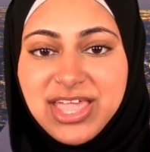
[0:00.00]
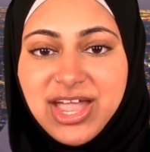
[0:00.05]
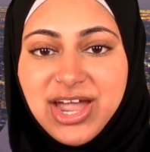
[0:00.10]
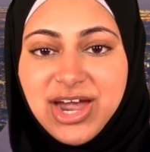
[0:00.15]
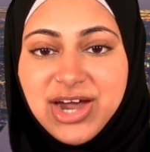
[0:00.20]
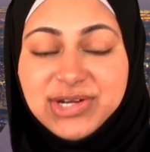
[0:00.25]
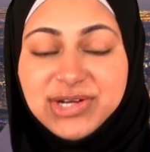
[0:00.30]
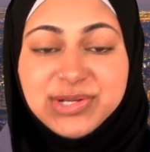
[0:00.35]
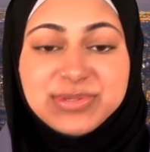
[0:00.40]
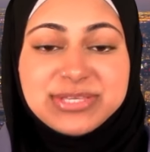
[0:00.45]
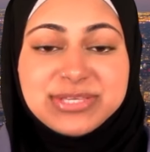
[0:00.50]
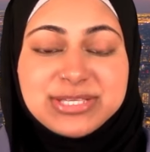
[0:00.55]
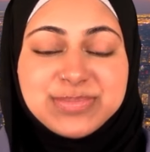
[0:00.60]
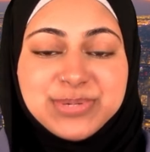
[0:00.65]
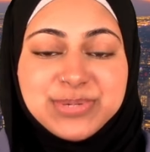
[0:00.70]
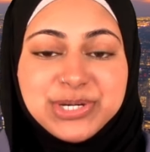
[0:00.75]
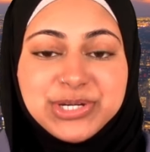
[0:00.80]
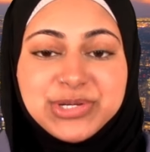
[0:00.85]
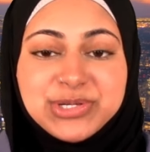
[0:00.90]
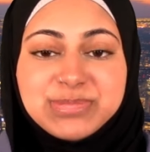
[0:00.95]
Our news is
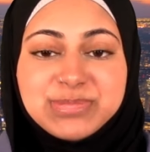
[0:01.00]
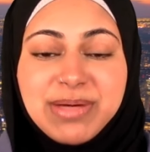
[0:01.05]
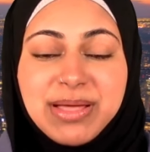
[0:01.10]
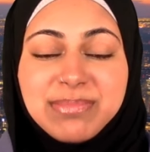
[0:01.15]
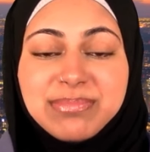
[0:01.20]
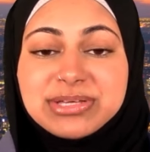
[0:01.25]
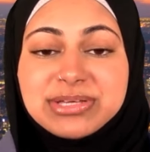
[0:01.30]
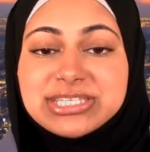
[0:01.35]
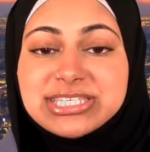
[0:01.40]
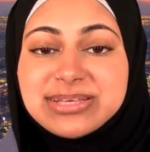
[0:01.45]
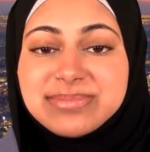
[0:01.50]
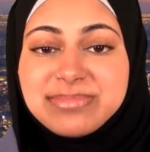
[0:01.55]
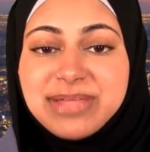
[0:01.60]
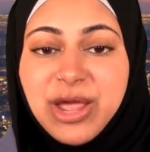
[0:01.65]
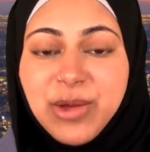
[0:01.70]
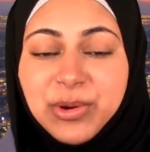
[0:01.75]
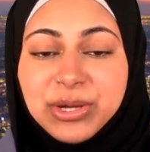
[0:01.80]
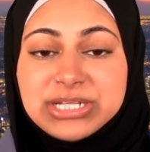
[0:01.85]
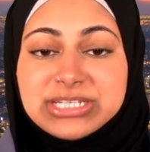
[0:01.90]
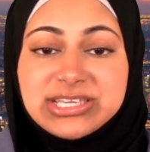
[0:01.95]
produced by Muslim
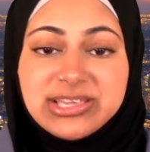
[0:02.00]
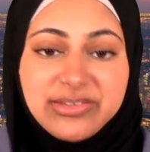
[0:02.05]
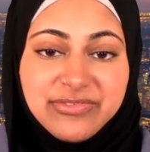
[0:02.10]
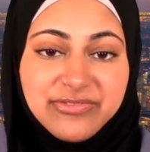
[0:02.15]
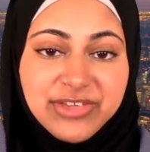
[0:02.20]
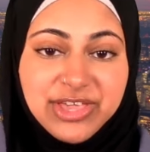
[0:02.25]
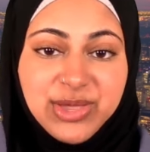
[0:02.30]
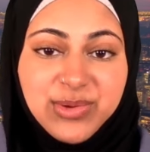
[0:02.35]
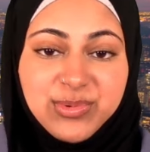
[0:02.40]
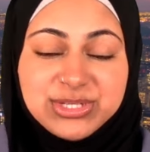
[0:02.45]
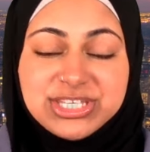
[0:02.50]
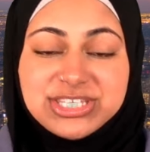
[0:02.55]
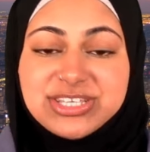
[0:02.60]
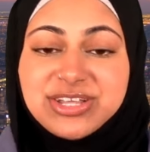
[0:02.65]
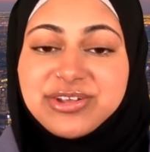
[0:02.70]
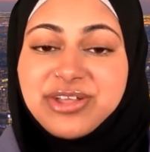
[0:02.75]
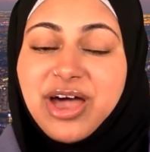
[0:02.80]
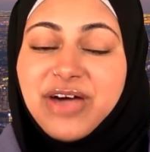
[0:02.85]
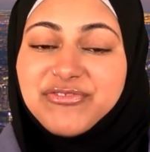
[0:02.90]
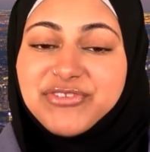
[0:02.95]
Network T V, which is
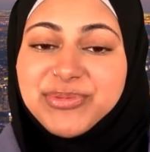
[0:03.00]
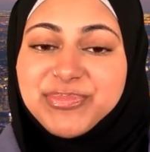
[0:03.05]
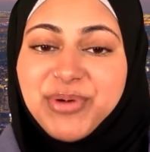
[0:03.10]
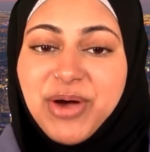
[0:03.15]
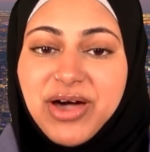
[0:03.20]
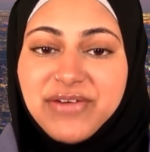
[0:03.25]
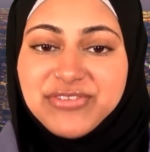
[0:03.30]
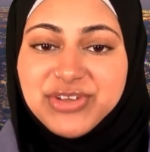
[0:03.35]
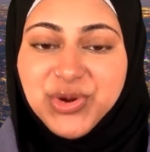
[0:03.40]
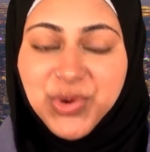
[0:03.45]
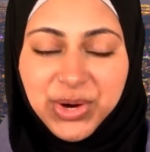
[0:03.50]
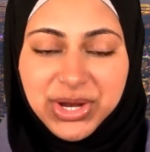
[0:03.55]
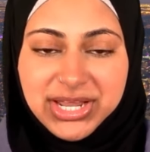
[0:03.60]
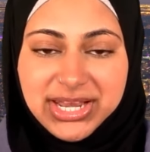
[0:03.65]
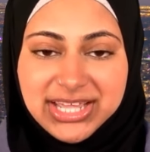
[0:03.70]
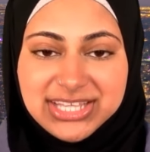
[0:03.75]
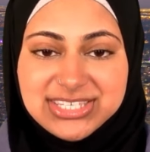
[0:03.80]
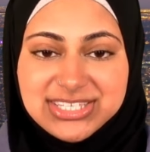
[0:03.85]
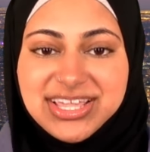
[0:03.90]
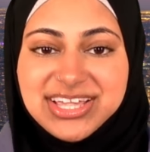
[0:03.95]
a not-for-profit
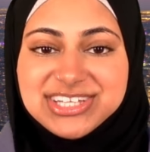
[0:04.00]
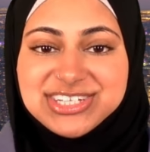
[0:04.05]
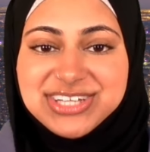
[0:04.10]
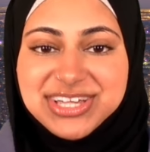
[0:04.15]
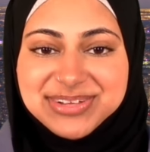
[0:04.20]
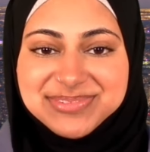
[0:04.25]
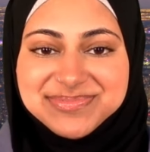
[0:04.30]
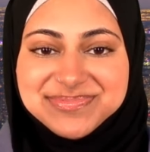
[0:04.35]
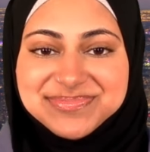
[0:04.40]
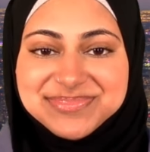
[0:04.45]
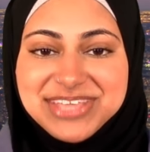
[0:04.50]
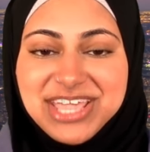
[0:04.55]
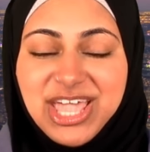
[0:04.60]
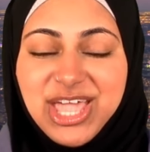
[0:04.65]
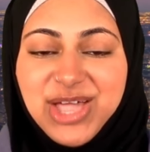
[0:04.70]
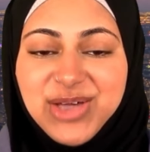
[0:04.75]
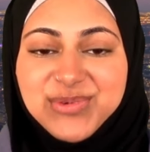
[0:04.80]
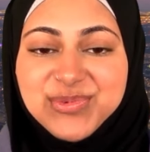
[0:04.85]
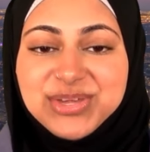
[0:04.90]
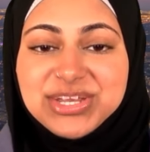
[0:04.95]
organization.
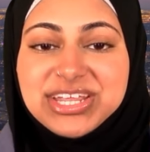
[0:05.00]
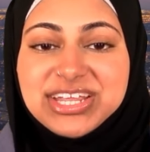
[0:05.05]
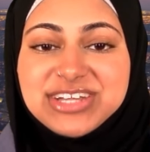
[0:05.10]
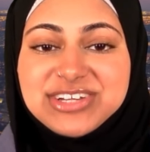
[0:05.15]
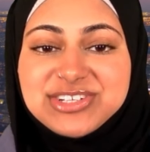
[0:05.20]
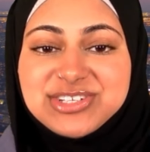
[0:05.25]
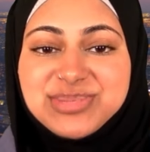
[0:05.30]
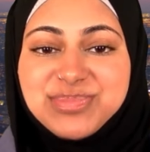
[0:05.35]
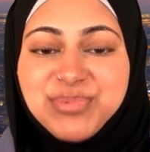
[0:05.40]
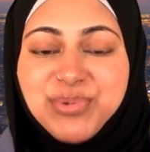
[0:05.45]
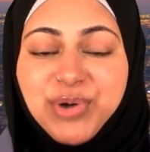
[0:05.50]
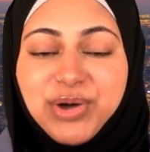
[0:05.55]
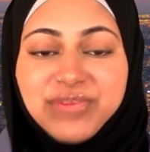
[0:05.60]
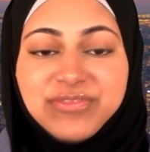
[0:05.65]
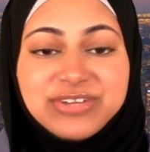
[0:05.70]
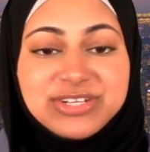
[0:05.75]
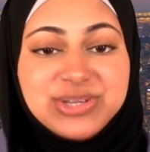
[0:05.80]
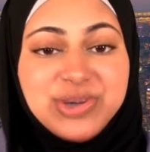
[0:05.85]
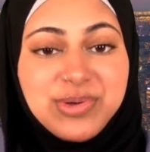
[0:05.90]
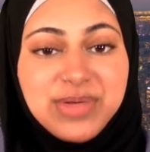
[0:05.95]
We need your support
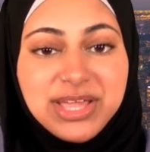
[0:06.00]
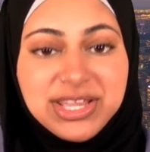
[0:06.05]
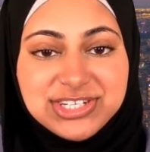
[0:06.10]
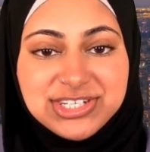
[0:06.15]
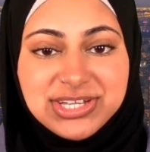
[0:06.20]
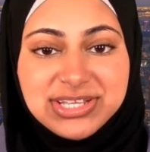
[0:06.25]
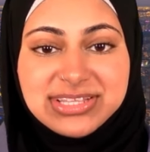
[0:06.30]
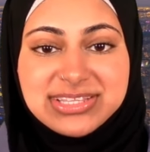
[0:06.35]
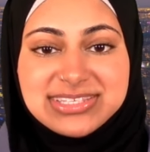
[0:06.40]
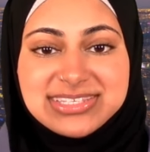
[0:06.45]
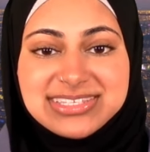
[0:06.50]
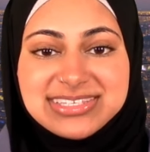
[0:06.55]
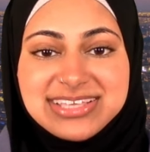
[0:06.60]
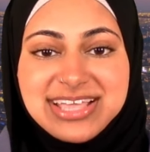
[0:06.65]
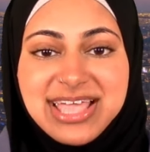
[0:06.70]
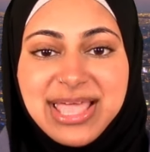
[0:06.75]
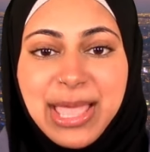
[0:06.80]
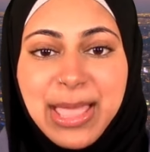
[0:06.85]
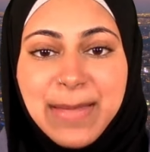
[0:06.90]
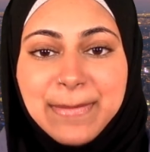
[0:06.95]
for donations.
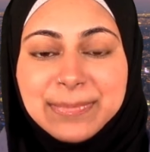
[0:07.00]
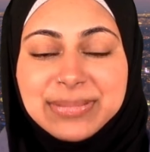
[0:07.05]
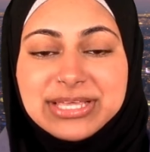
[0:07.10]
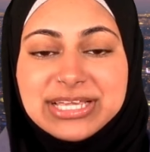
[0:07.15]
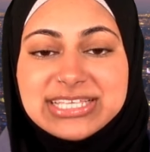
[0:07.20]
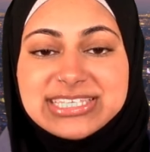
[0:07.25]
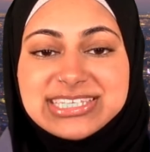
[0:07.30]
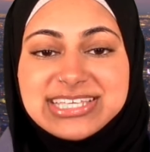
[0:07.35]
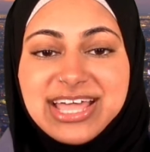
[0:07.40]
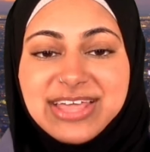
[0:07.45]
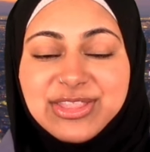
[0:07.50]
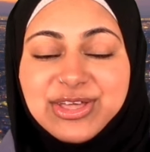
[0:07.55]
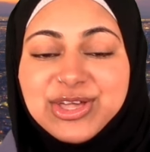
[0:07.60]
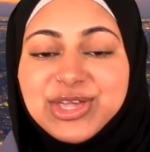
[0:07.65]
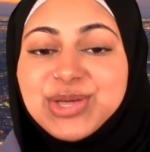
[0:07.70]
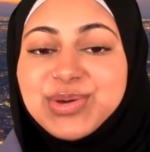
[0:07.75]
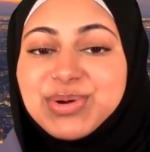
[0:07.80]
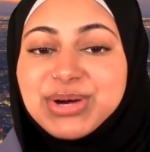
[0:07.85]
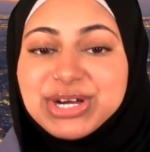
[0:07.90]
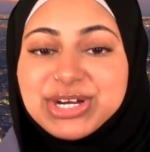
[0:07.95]
Please scan the
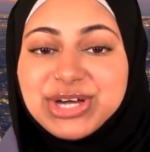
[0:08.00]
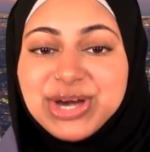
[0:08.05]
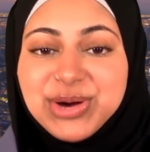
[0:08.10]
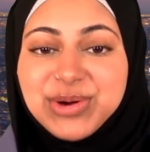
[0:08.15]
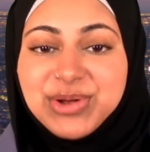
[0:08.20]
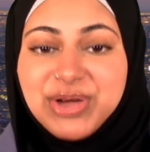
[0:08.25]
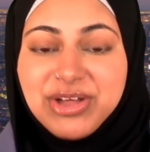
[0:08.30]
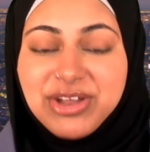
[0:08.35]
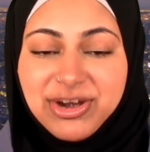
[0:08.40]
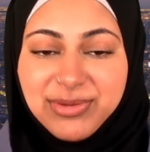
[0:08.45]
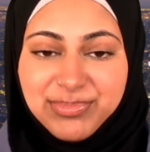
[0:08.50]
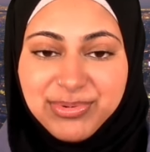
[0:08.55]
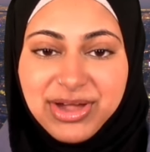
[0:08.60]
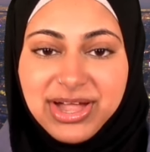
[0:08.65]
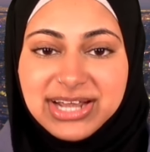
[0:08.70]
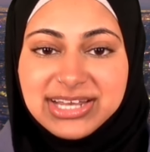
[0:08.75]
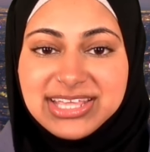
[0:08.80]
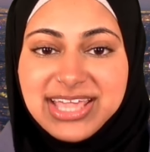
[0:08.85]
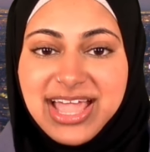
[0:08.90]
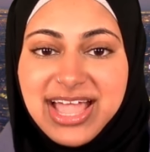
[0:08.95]
Q R code on our
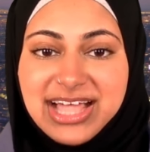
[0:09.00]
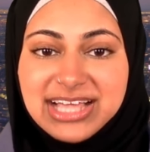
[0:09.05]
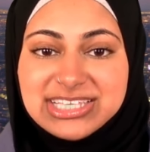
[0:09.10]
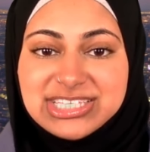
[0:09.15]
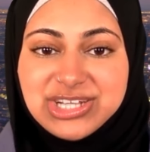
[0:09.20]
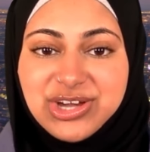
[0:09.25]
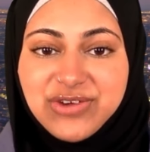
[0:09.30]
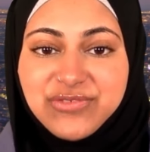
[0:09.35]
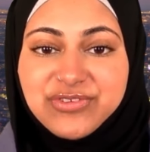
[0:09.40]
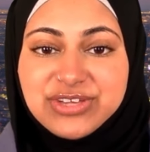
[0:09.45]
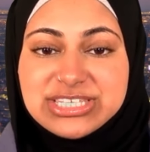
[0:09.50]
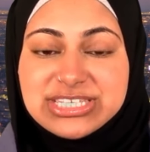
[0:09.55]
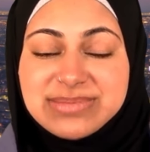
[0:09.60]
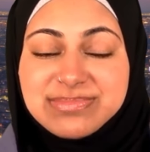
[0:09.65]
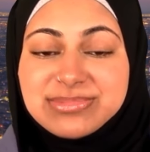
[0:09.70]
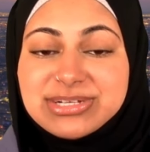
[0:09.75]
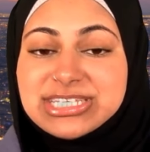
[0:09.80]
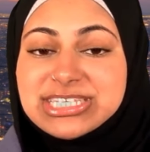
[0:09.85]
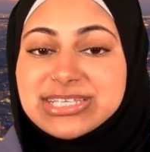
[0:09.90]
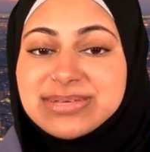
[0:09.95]
broadcast or
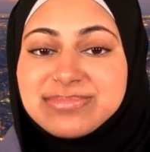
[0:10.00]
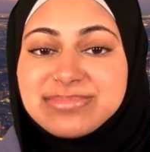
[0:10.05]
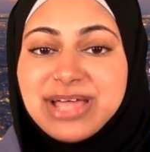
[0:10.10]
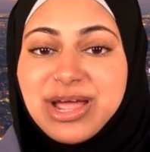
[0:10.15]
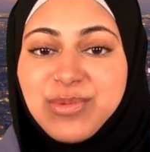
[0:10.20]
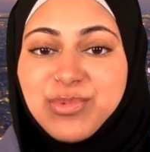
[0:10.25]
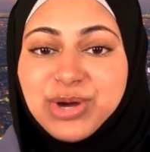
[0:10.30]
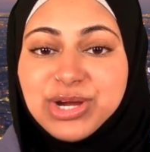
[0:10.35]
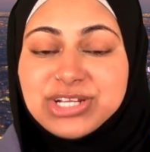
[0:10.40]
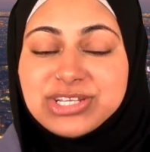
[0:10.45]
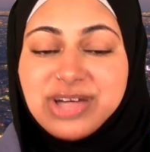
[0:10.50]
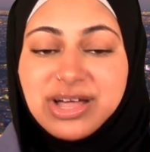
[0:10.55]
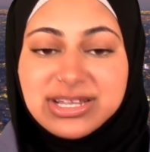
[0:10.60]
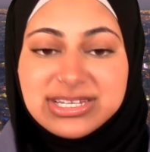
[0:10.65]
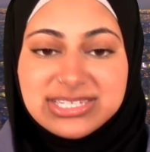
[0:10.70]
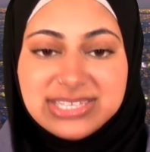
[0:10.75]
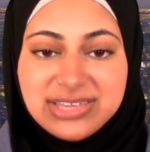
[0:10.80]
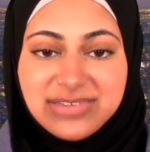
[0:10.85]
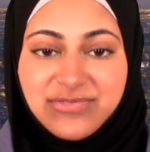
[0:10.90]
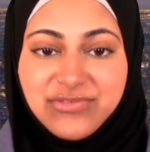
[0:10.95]
visit muslim network
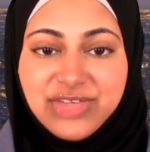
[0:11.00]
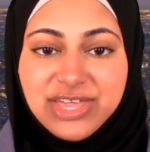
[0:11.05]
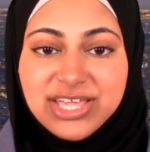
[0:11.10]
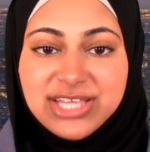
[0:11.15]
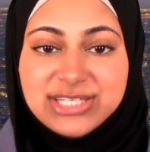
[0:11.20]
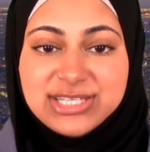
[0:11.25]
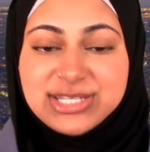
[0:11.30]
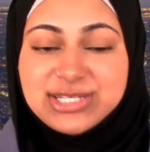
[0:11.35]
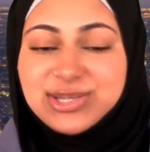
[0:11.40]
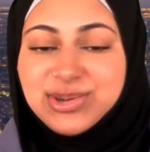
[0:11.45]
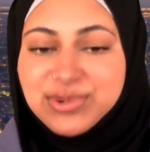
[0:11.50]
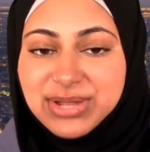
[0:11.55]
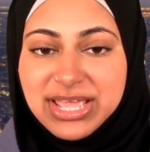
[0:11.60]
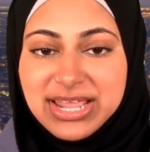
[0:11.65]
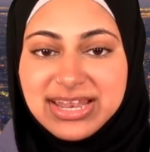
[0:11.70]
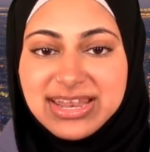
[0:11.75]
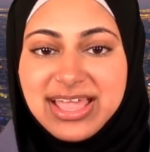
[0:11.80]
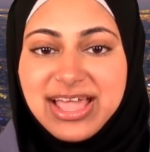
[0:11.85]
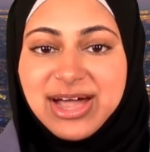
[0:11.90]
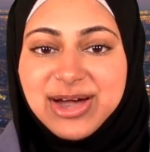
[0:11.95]
dot T V to
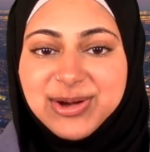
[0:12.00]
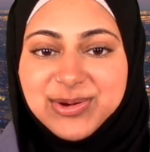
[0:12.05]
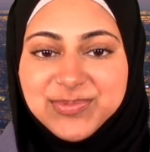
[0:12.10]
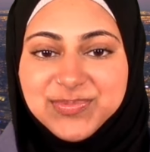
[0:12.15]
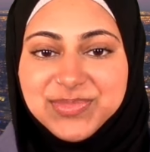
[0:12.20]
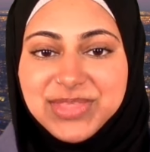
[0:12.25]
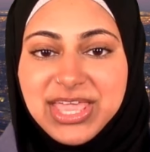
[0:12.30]
donate now,